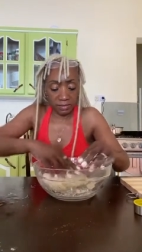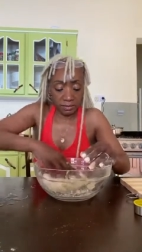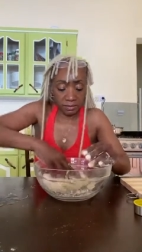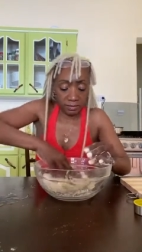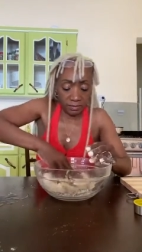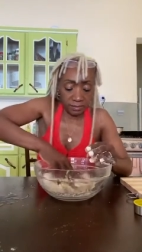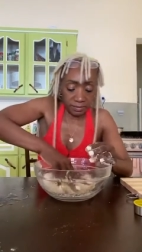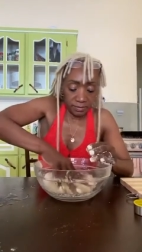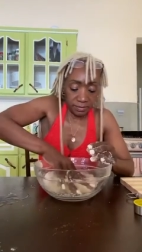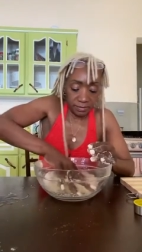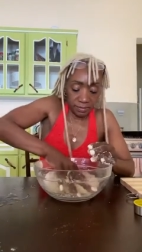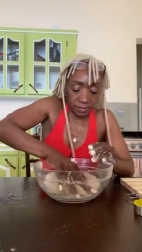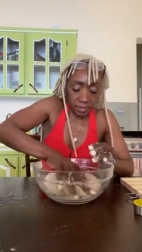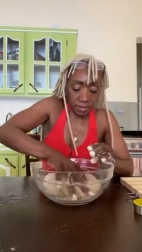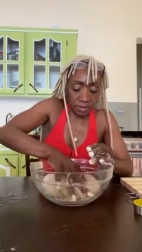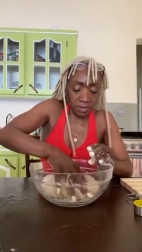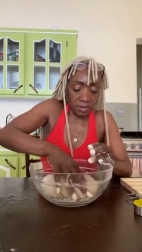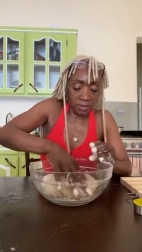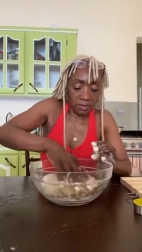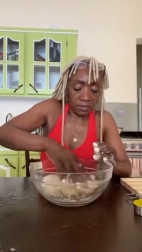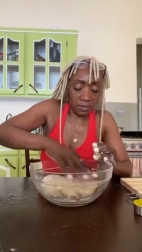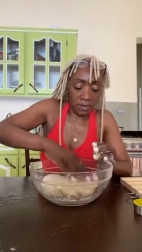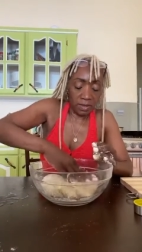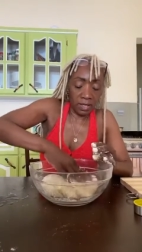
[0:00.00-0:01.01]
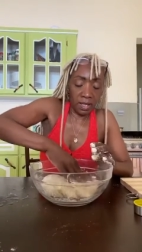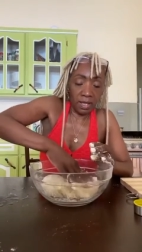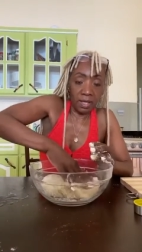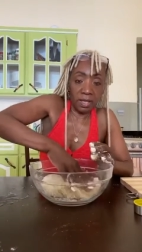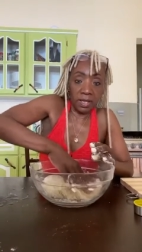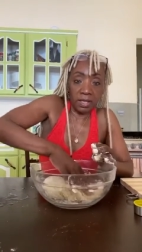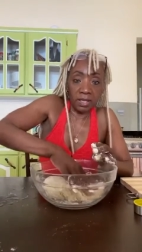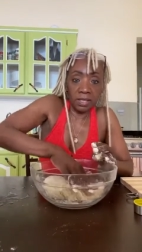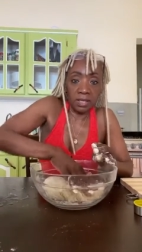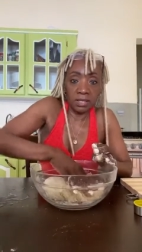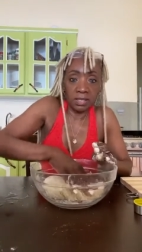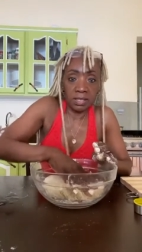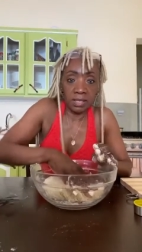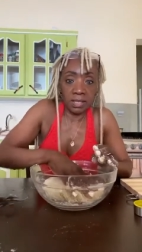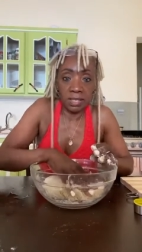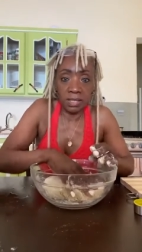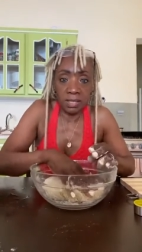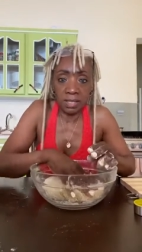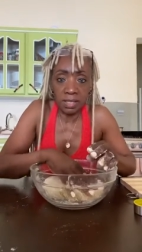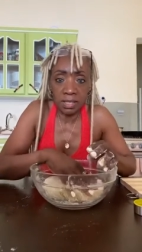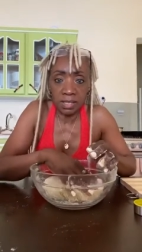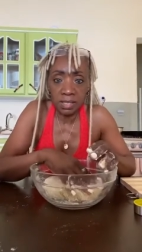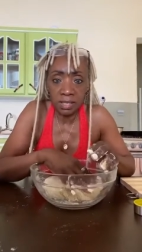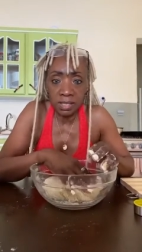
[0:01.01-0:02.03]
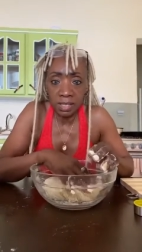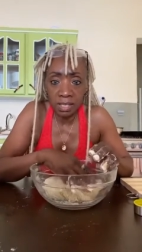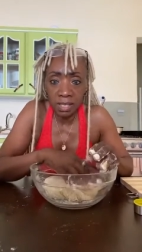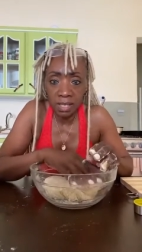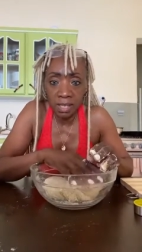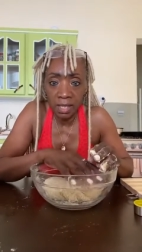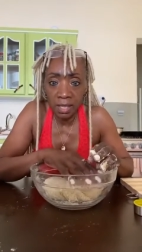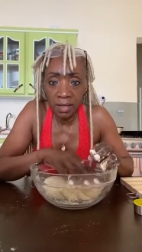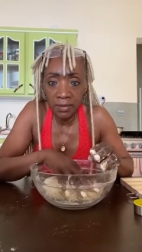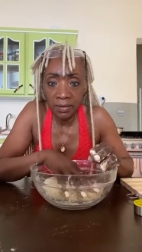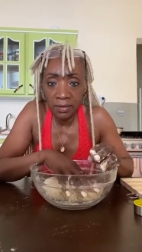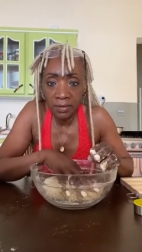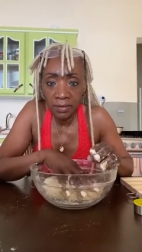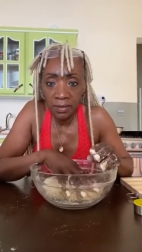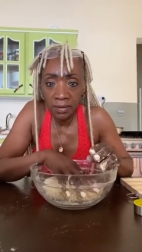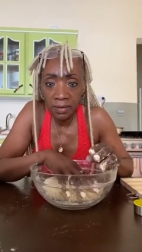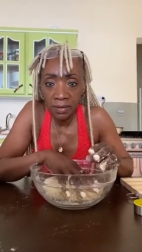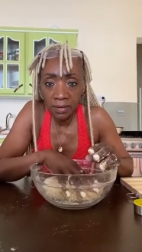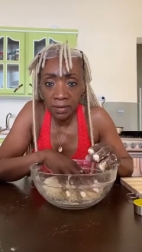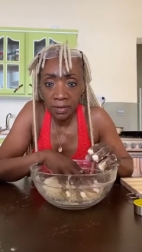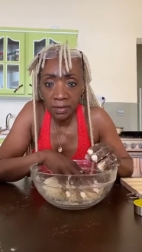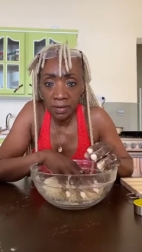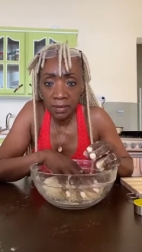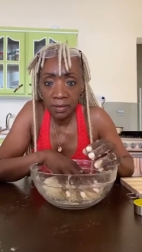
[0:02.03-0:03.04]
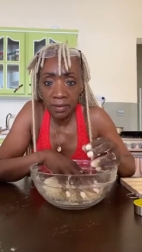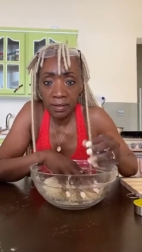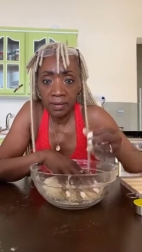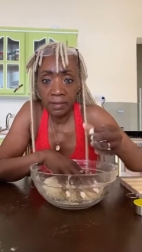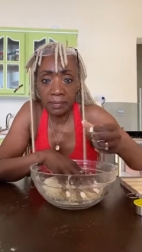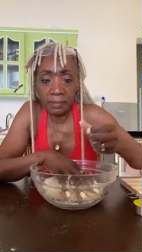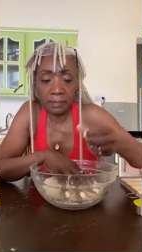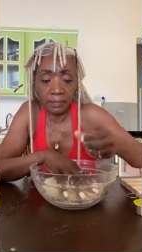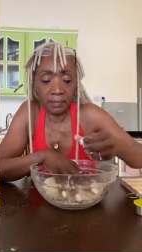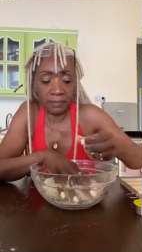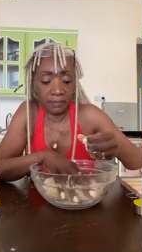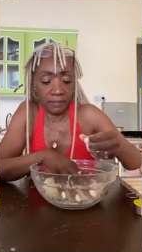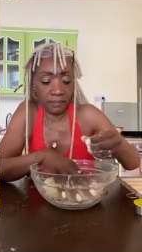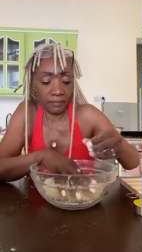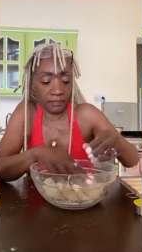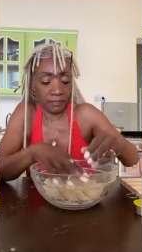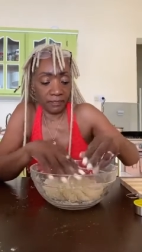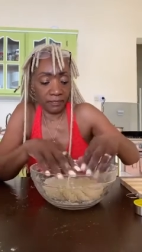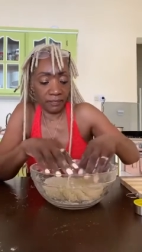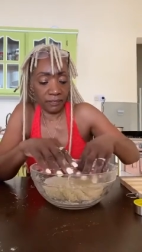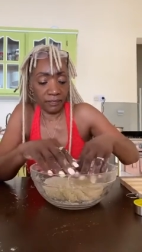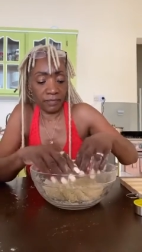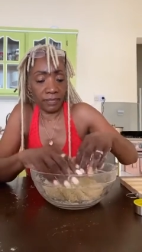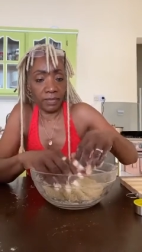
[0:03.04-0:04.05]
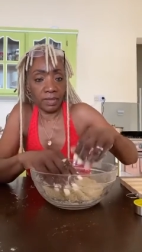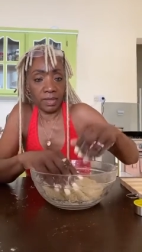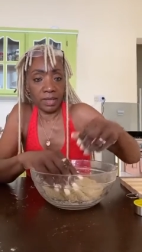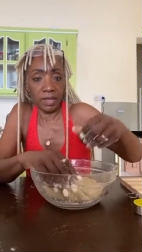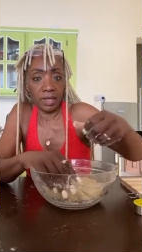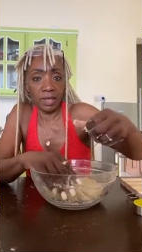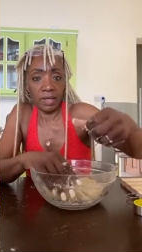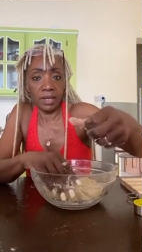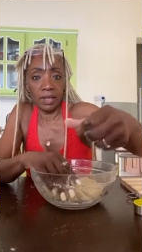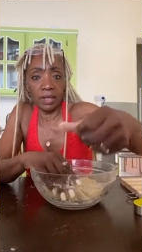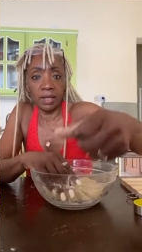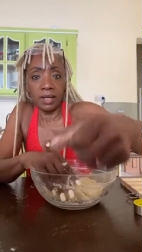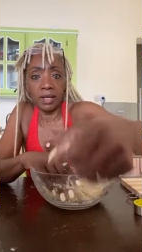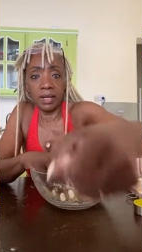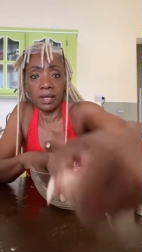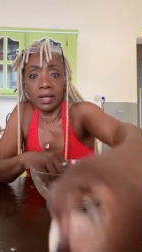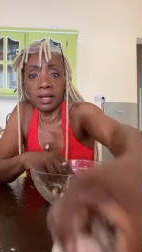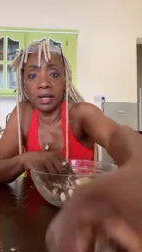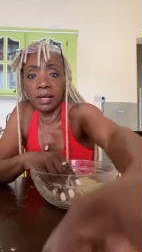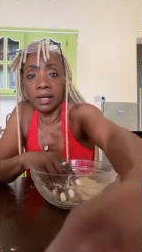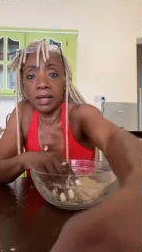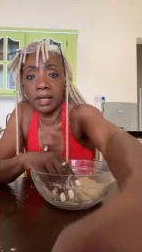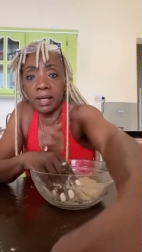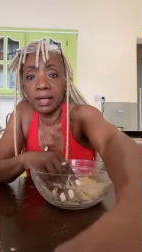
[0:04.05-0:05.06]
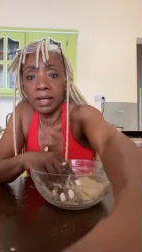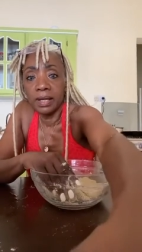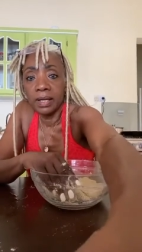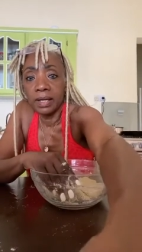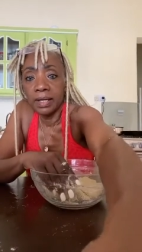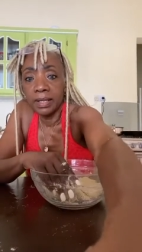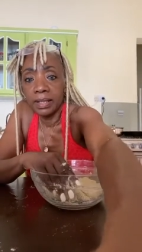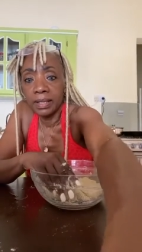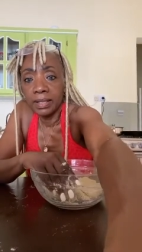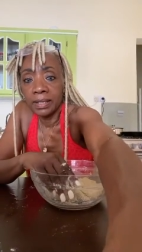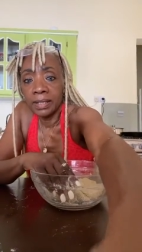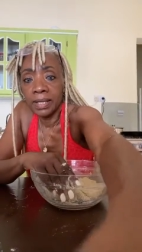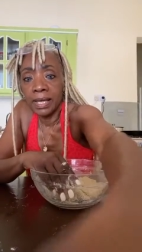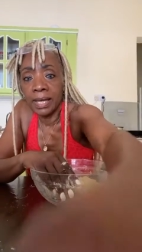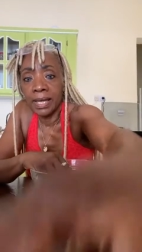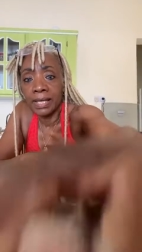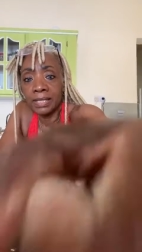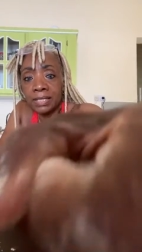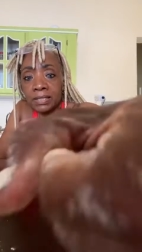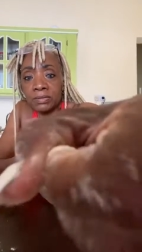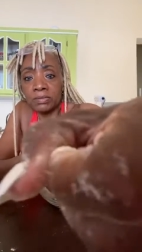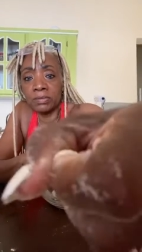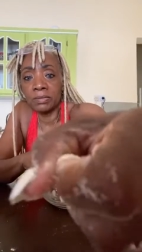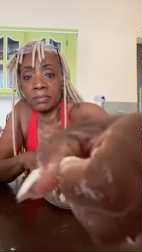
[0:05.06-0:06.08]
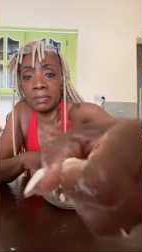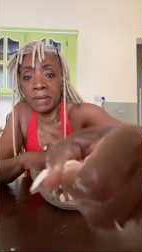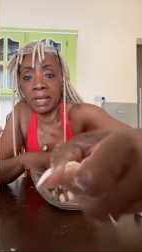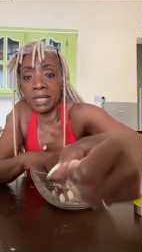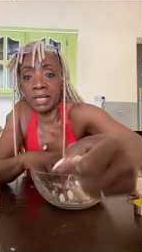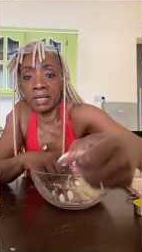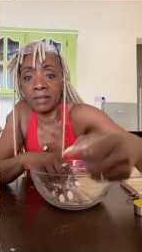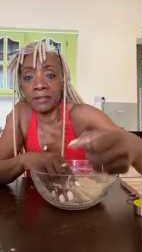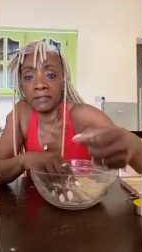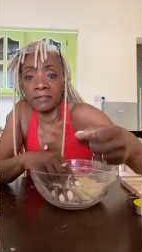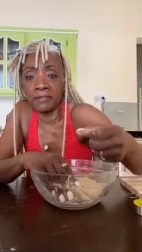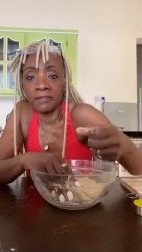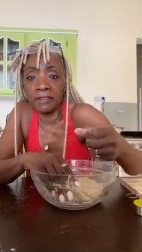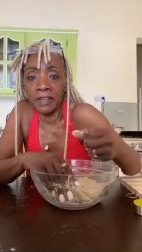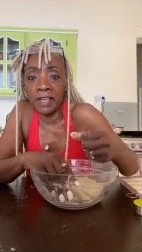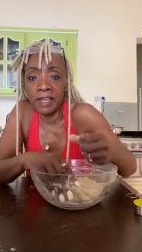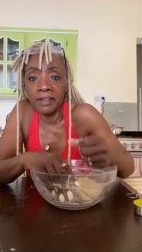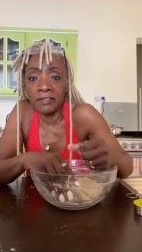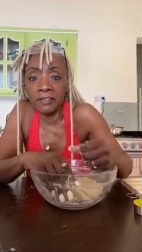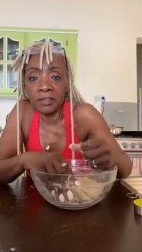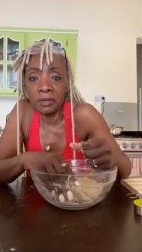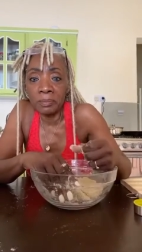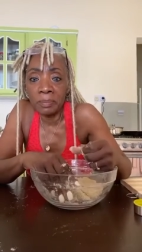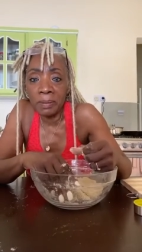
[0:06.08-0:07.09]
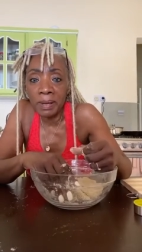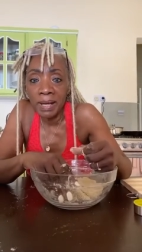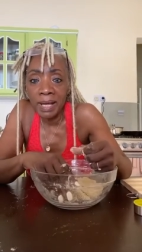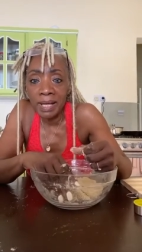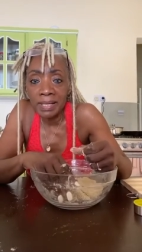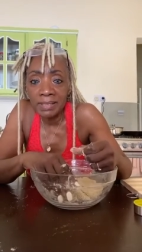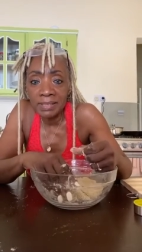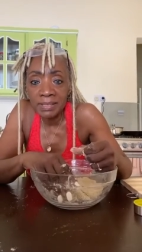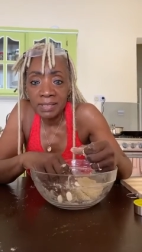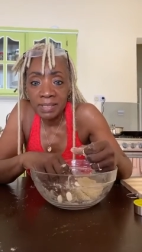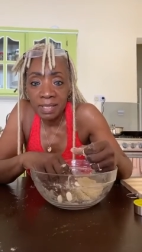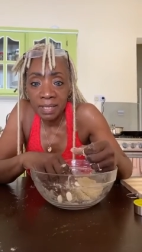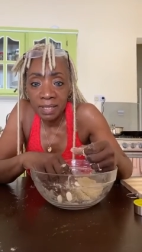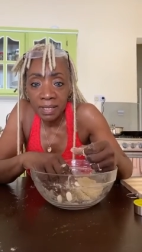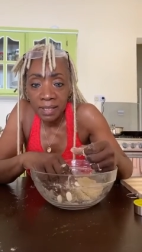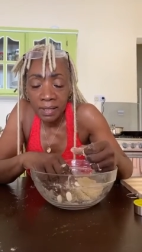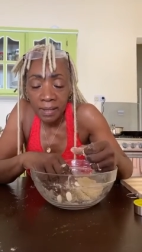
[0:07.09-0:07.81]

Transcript: what kind of pasta, especially for a salad, a cold salad, because that's kind of what I want to do, make a cold salad.